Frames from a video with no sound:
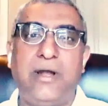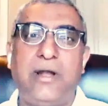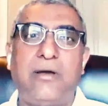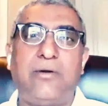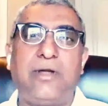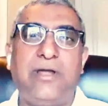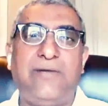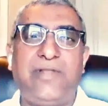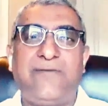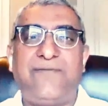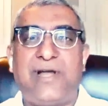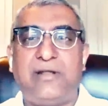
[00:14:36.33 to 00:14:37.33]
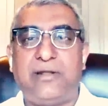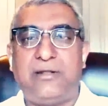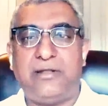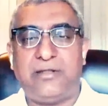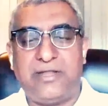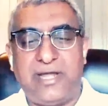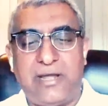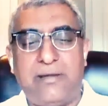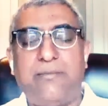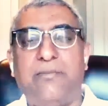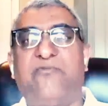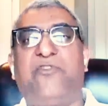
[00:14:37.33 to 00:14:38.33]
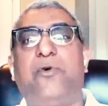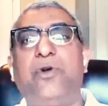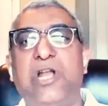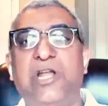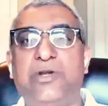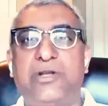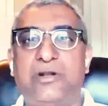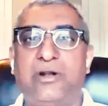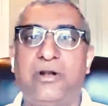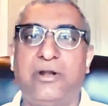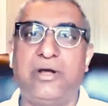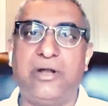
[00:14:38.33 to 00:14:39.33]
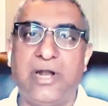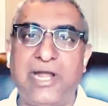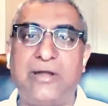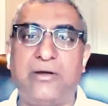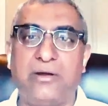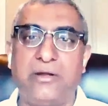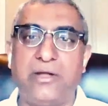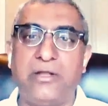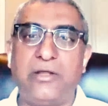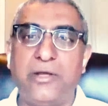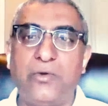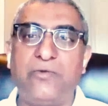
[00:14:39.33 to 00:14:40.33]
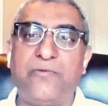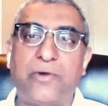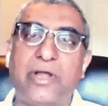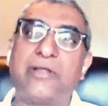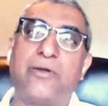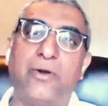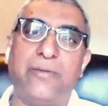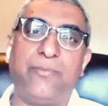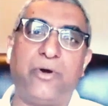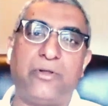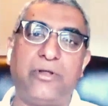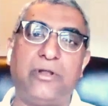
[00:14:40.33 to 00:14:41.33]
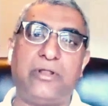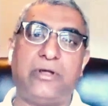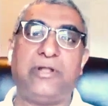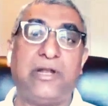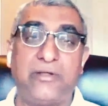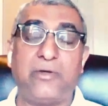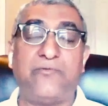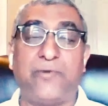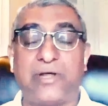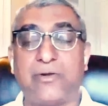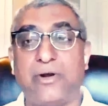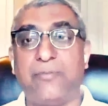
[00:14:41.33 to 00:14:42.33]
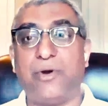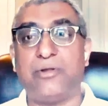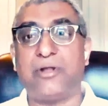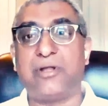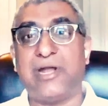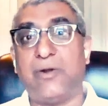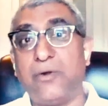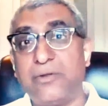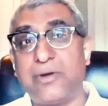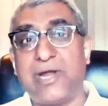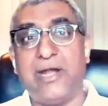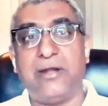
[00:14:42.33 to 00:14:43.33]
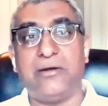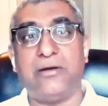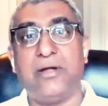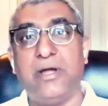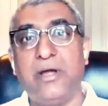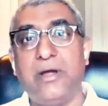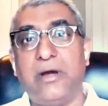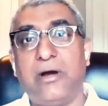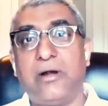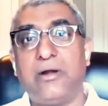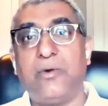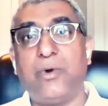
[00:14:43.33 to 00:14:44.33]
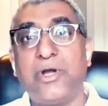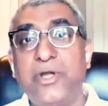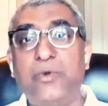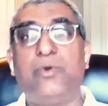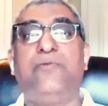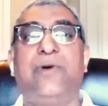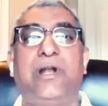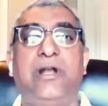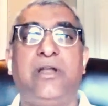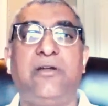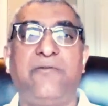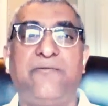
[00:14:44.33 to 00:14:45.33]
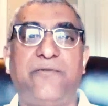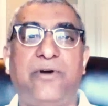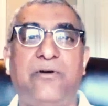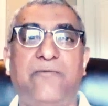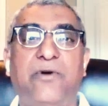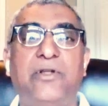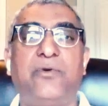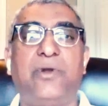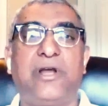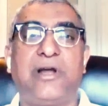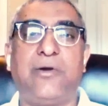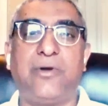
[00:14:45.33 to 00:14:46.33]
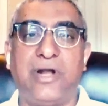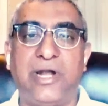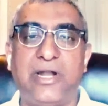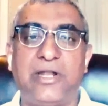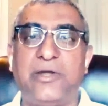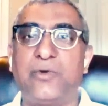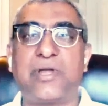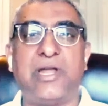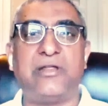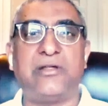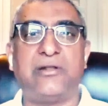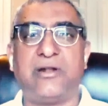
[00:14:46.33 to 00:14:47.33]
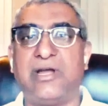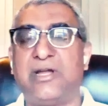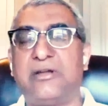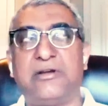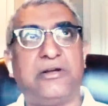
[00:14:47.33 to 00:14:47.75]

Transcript: Now, given the fact that the same foundational layer is used for escrow deposits, can also cater to a huge variety of virtual account related use cases like